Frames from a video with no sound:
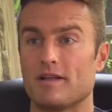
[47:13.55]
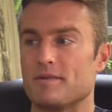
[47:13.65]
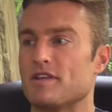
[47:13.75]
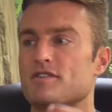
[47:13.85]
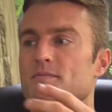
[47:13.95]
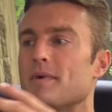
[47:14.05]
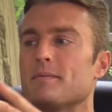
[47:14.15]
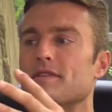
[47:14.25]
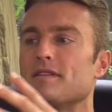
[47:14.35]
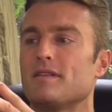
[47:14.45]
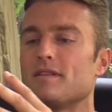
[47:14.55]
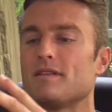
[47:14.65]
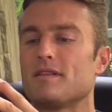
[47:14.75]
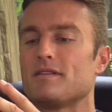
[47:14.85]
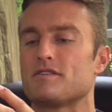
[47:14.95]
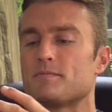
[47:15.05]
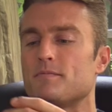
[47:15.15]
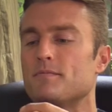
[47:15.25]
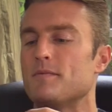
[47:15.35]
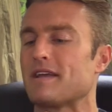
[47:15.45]
I mean, there's I mean, just
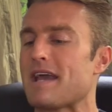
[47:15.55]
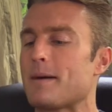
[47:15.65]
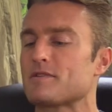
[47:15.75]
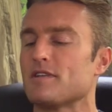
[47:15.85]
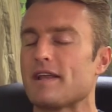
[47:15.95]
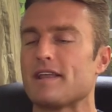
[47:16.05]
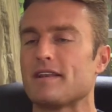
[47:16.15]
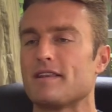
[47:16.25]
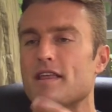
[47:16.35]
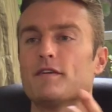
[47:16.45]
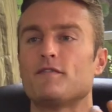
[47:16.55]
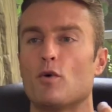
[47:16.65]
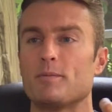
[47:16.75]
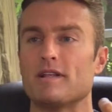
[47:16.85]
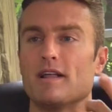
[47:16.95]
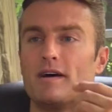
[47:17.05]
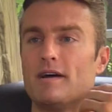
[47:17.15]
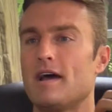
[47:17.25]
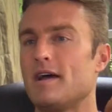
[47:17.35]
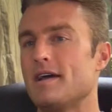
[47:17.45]
encapsulating their
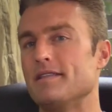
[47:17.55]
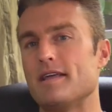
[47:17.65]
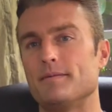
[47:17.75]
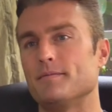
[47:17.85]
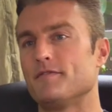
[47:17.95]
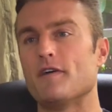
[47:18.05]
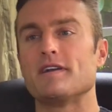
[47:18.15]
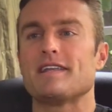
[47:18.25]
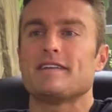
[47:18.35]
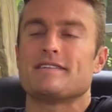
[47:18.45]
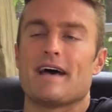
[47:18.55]
formula and then funding